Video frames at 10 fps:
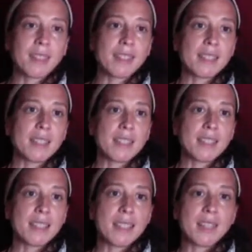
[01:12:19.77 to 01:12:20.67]

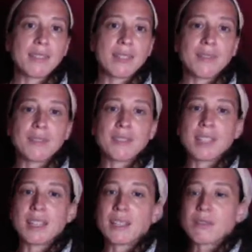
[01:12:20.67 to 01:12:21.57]
16,
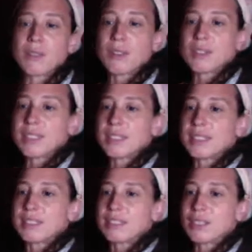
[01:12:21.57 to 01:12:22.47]
15,
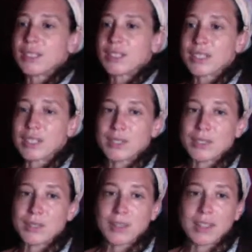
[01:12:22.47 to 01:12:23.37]
14, 13,
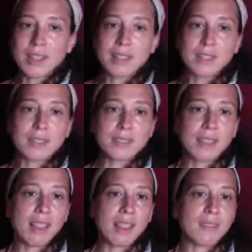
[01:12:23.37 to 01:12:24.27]
12,
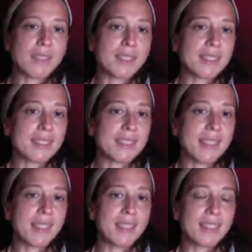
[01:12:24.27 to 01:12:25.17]
11,
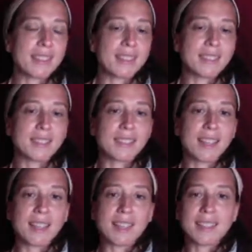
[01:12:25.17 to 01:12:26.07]
10,
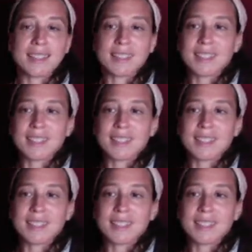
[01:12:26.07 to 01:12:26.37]
9.